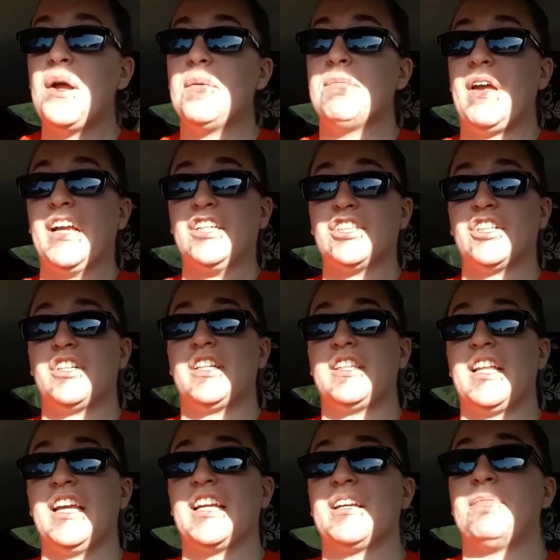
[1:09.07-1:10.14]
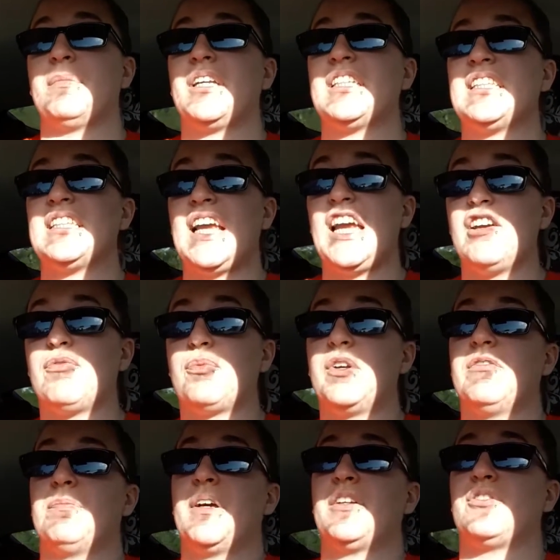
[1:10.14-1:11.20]
make sure that they can be safe,
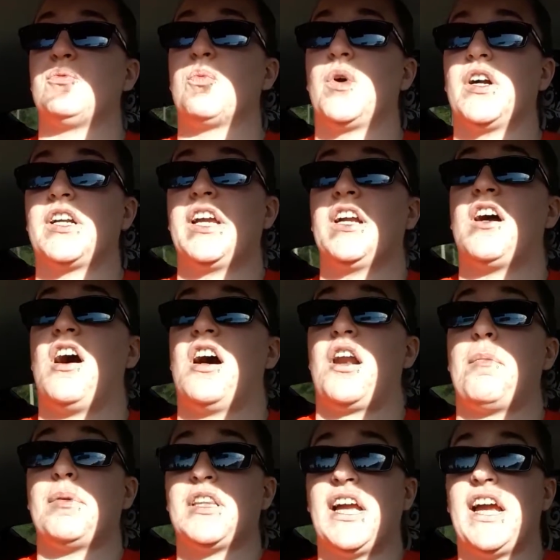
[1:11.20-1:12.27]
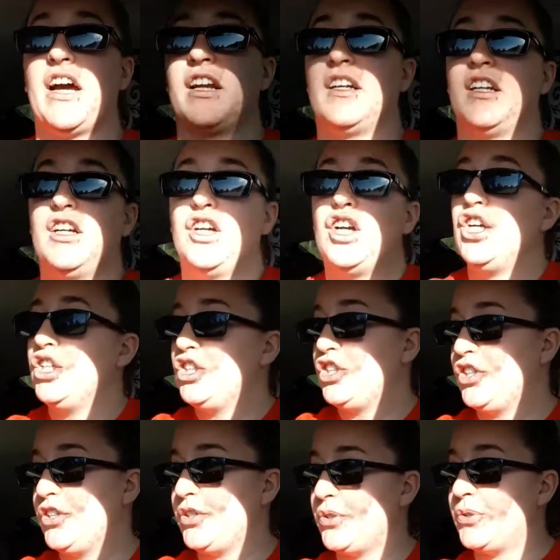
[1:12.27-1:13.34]
we've been working on a plan
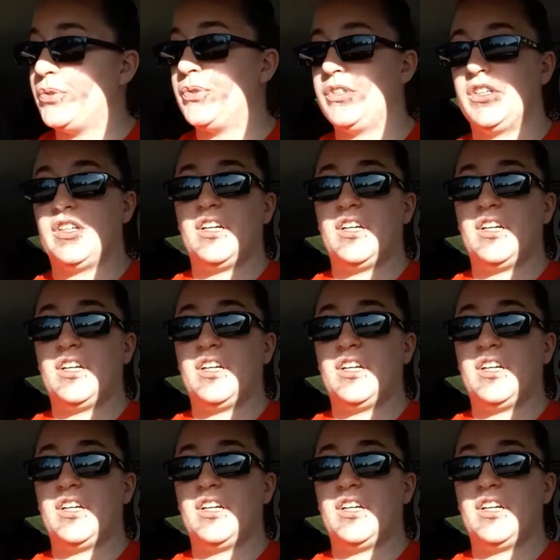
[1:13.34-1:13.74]
to